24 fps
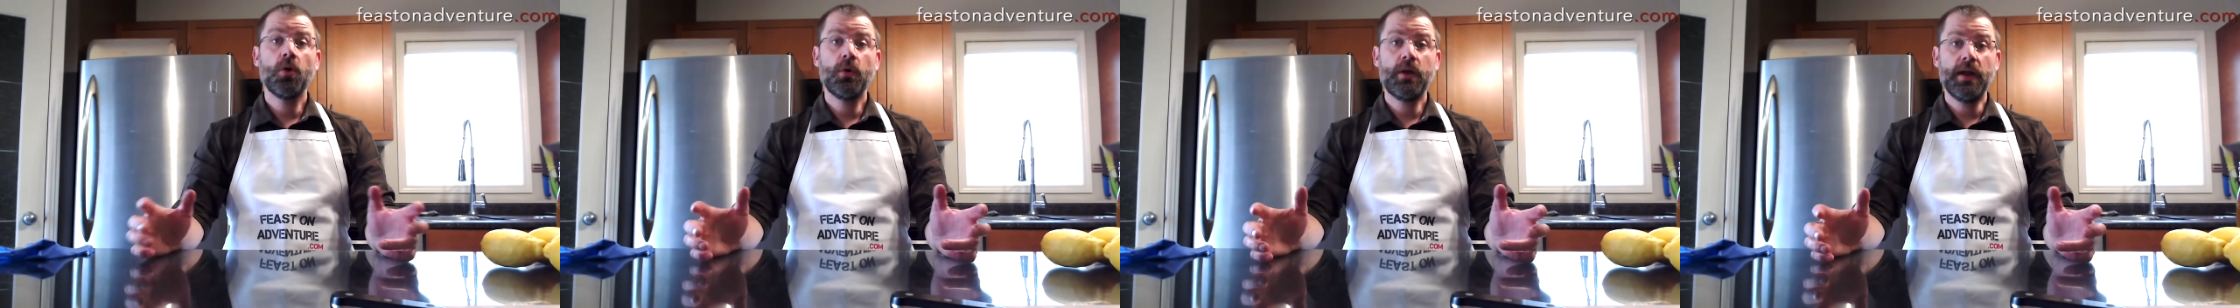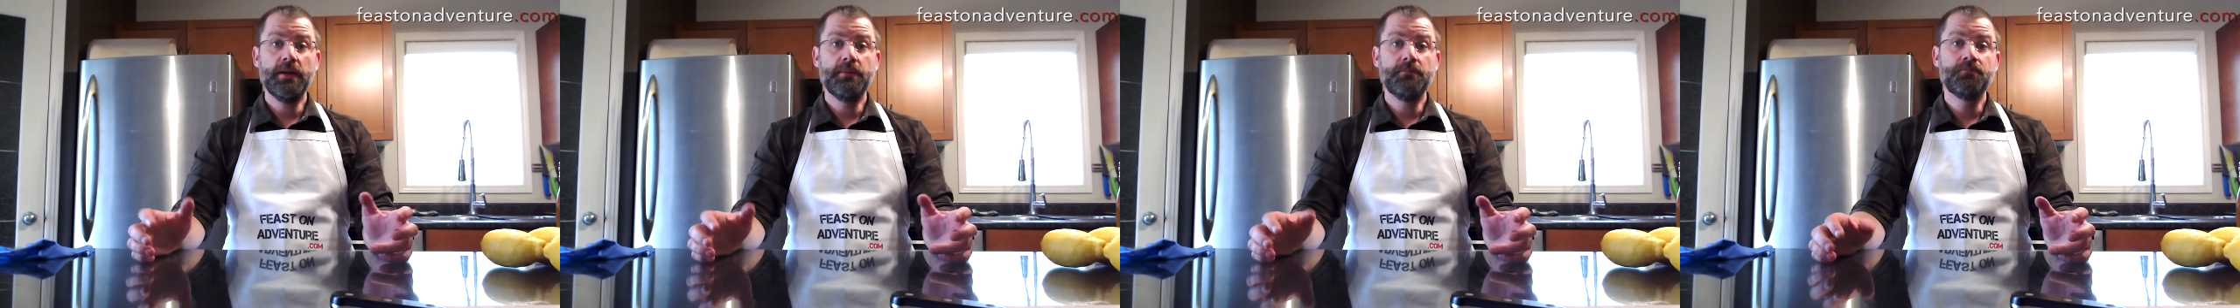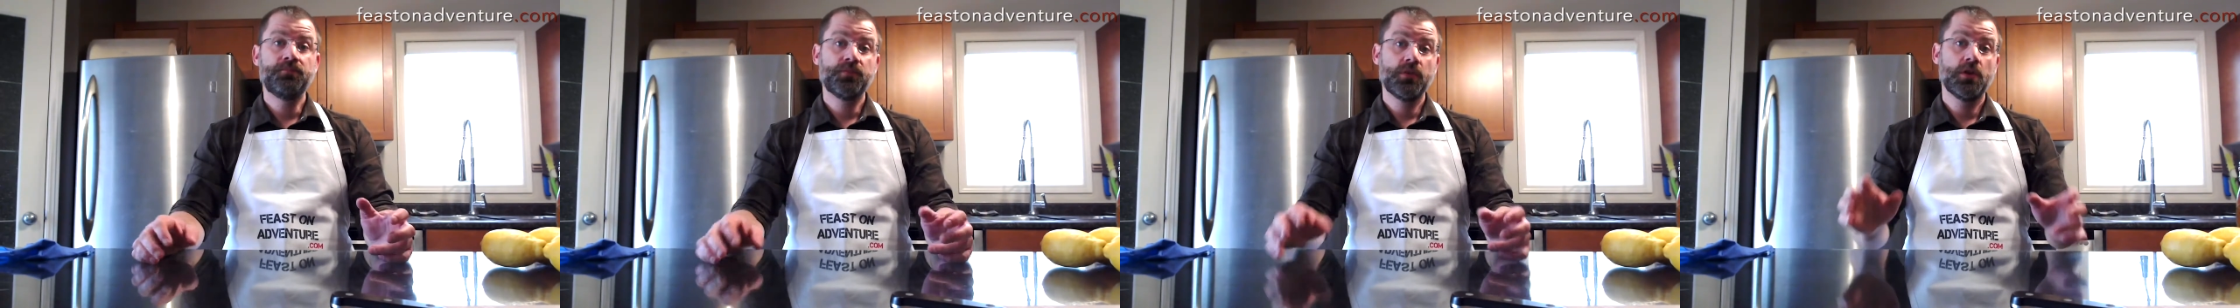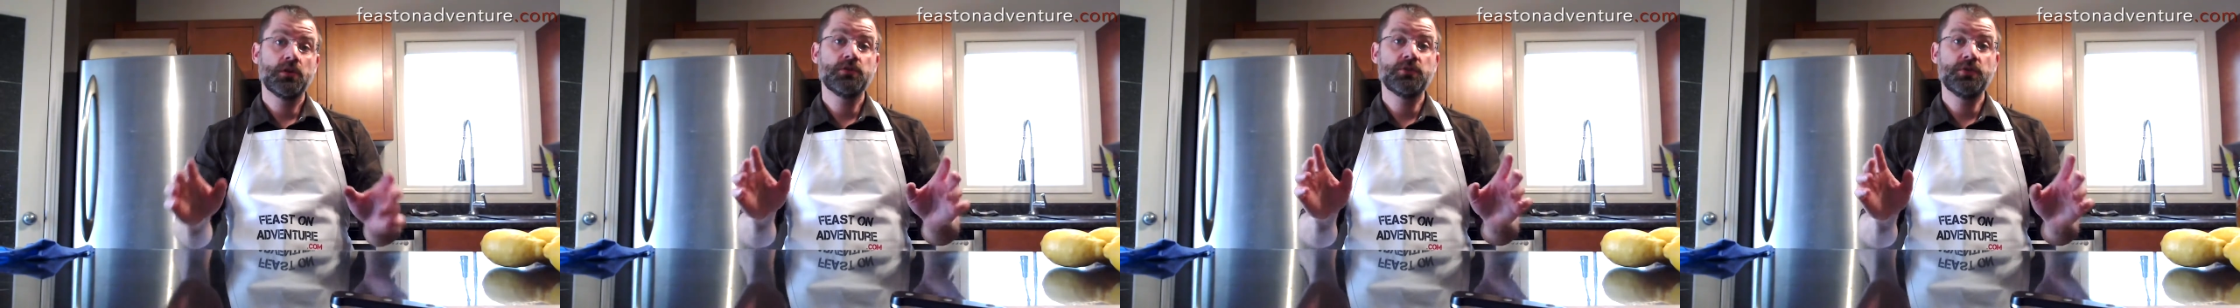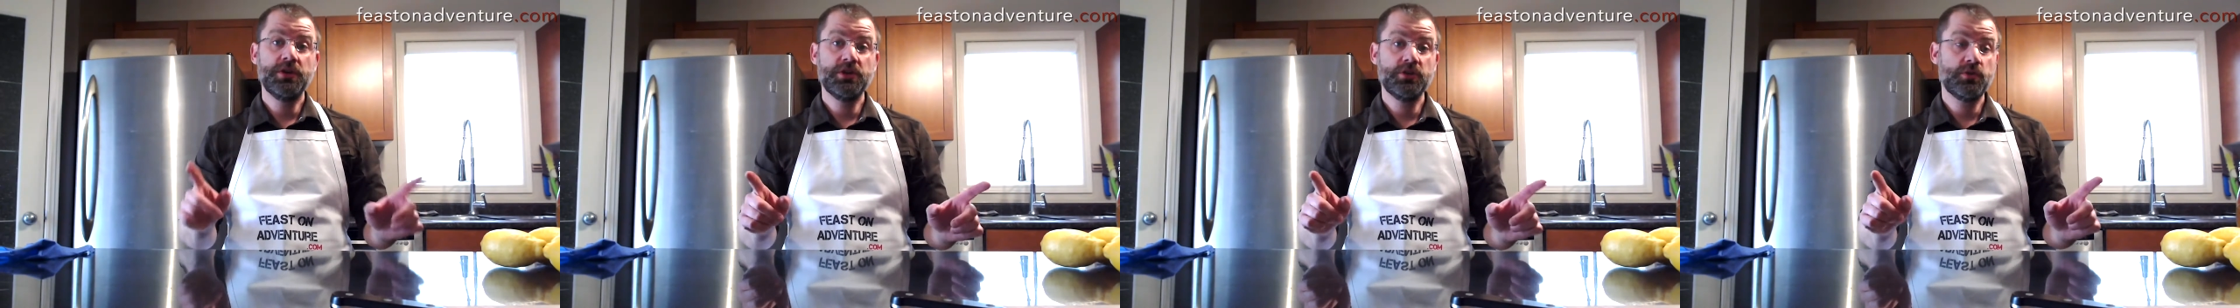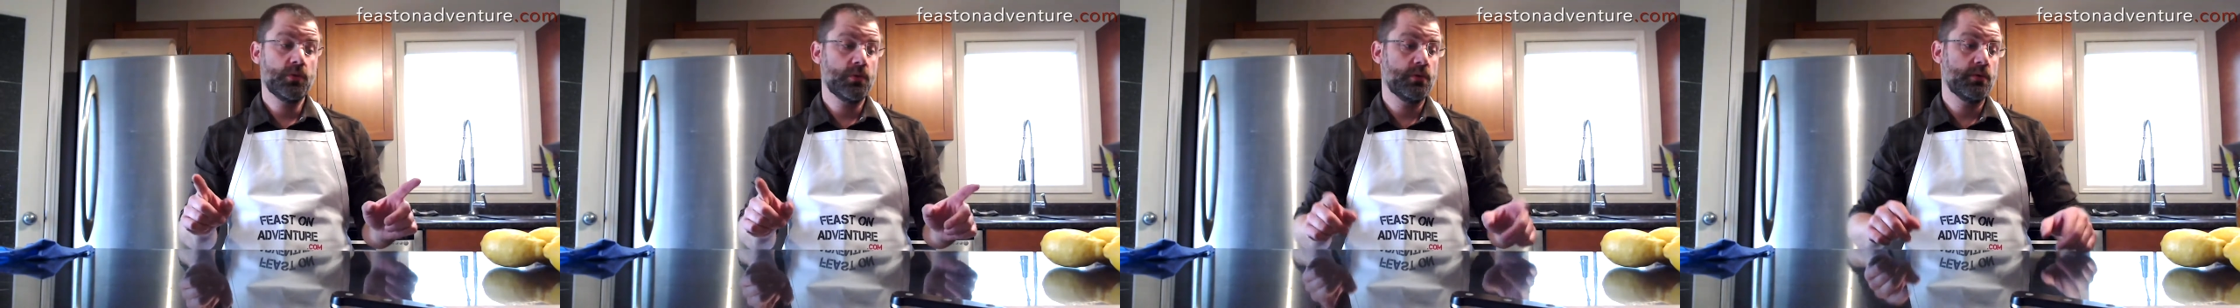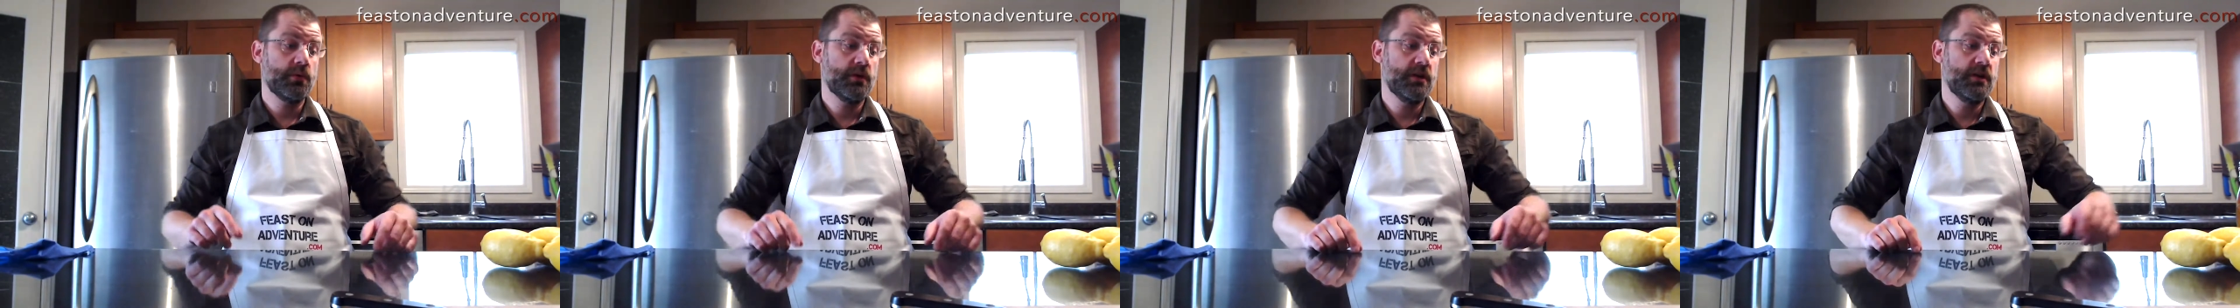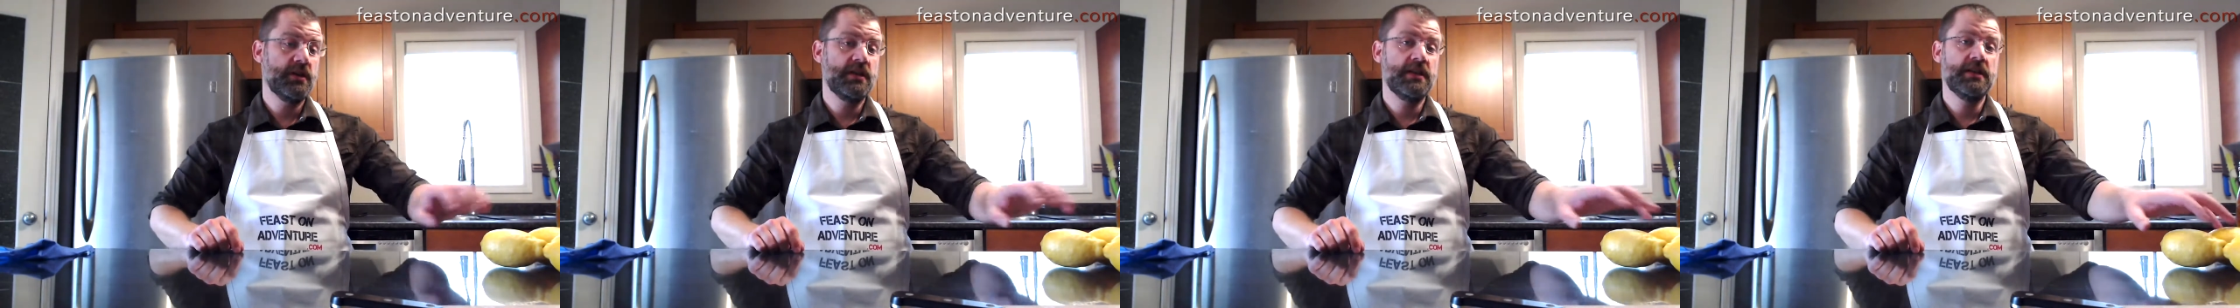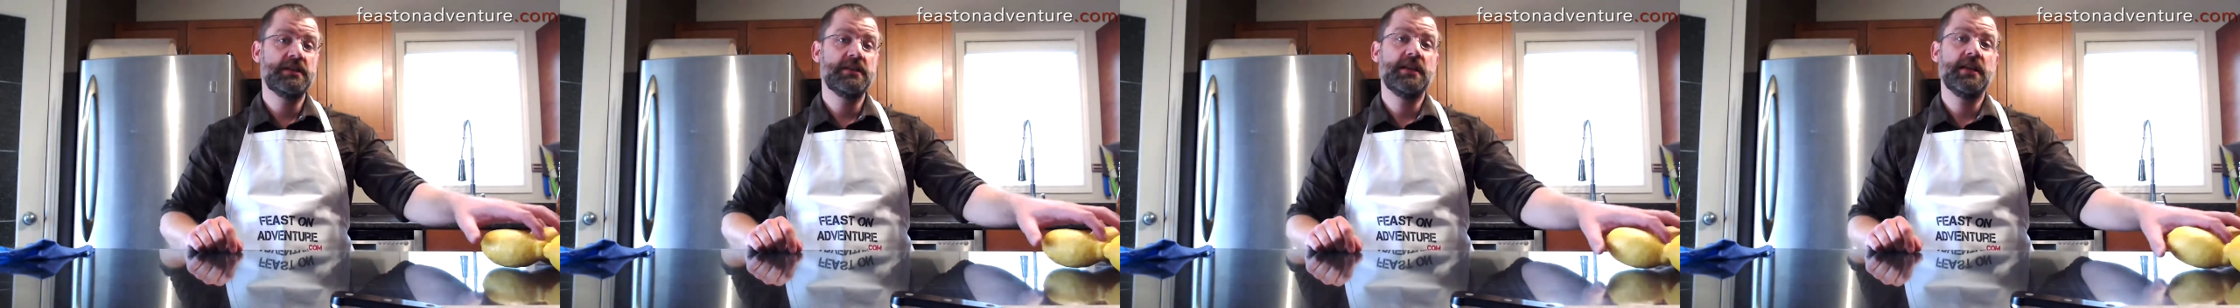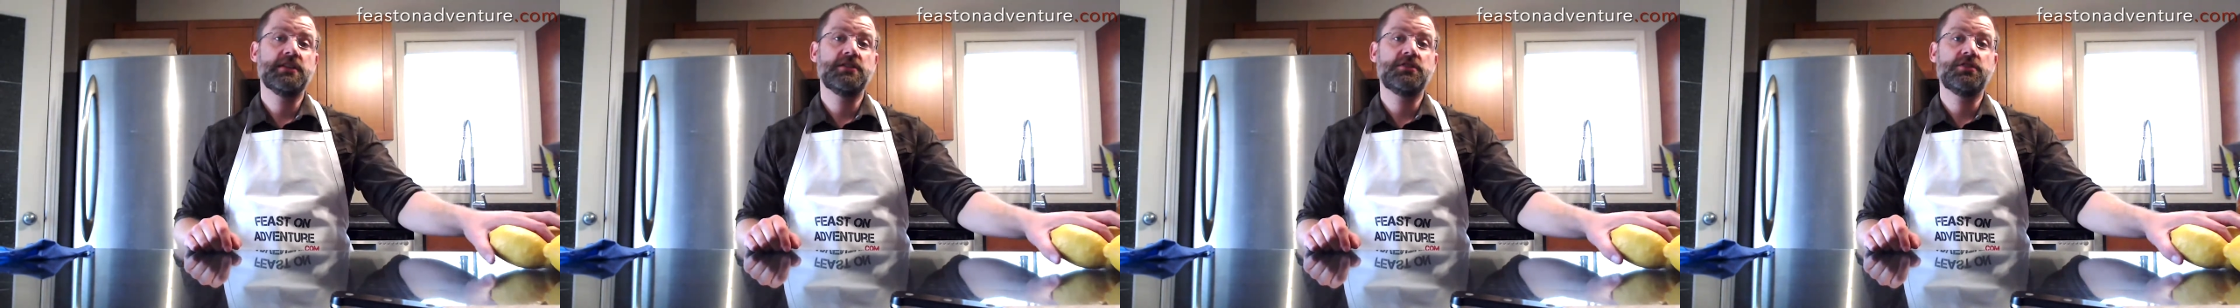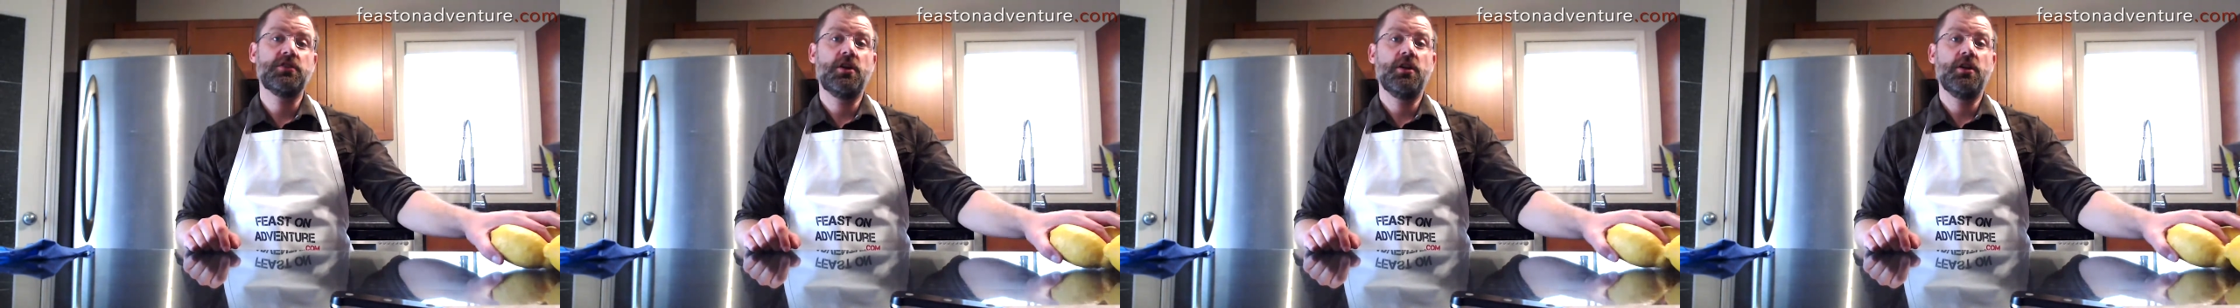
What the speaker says: Okay, so here's what we're going to need to get